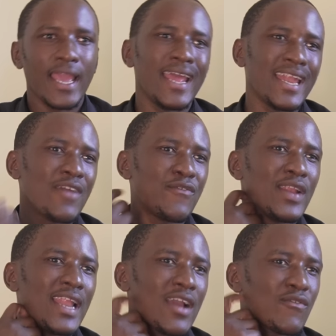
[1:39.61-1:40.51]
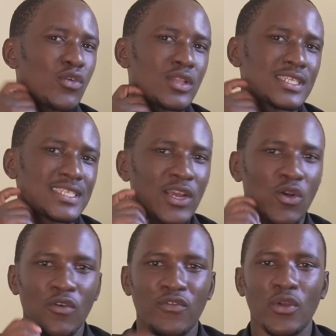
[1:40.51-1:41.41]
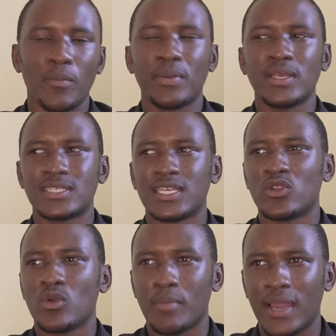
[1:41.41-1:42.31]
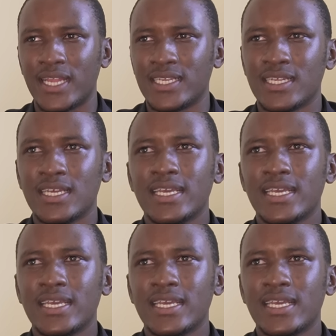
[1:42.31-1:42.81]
And I feel like for the sake of your peace and your mind,